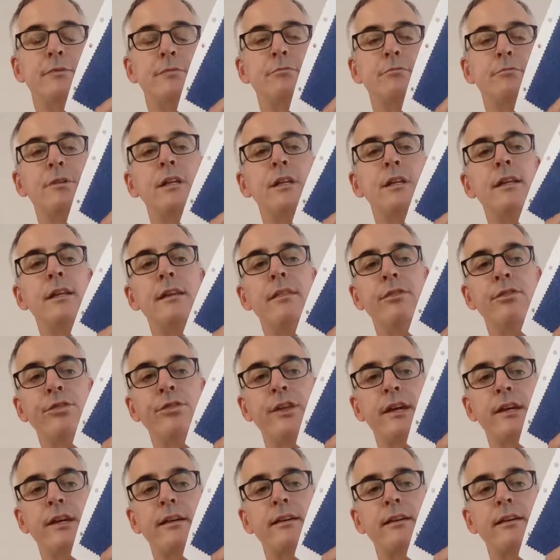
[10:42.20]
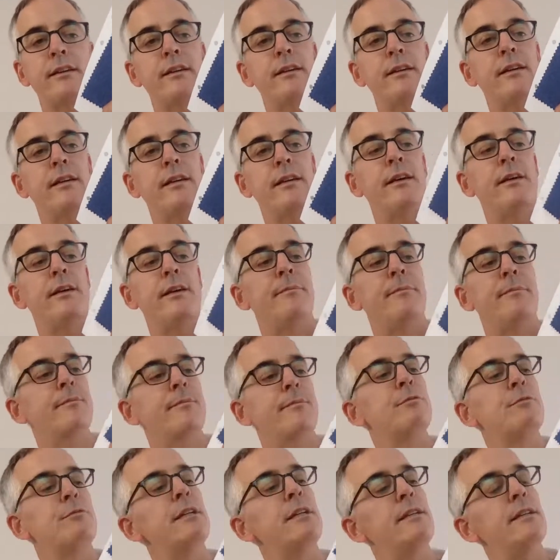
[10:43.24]
really thick.
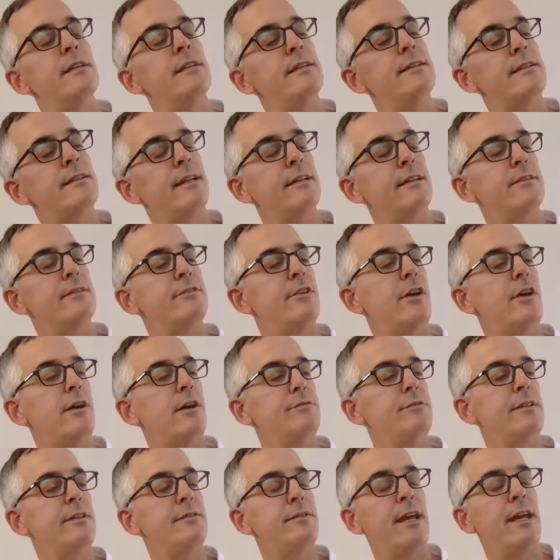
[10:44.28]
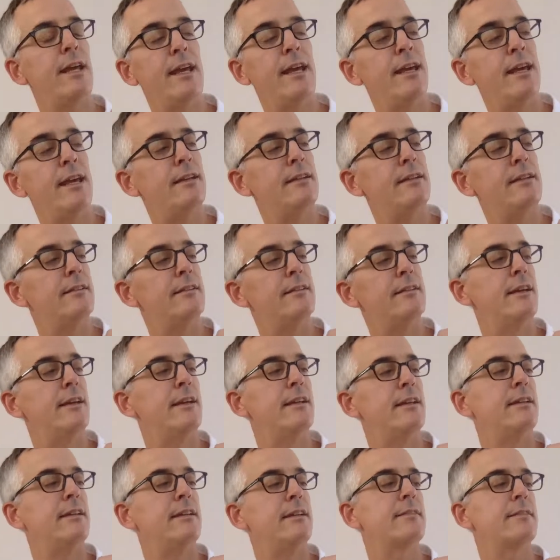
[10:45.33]
It's got a soft hand,
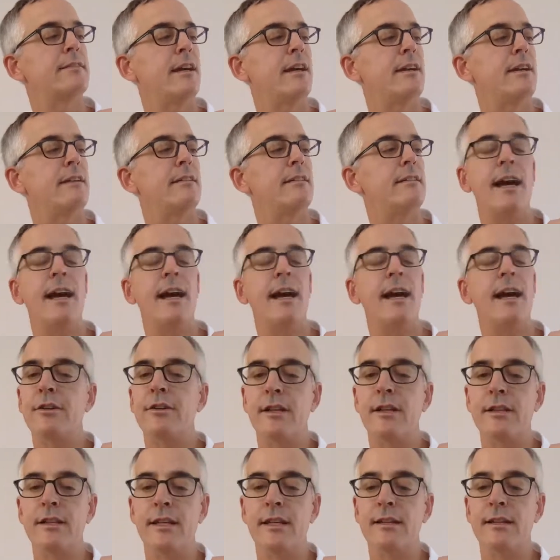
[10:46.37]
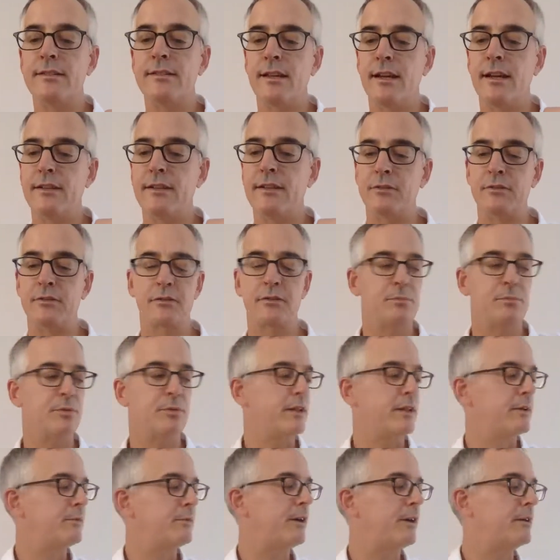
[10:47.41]
and it's got a liner on the inside, so it's
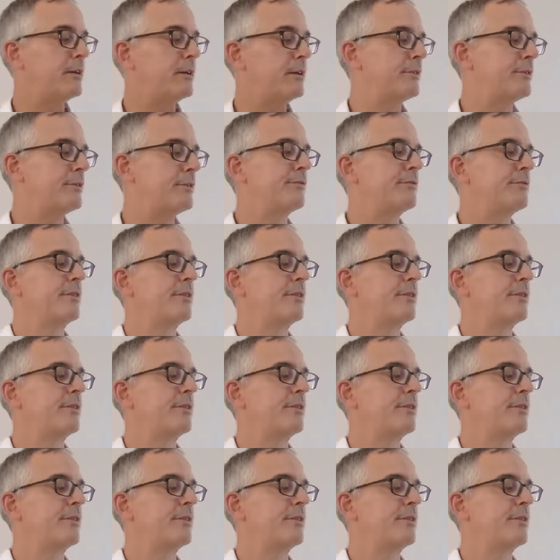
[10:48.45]
completely waterproof.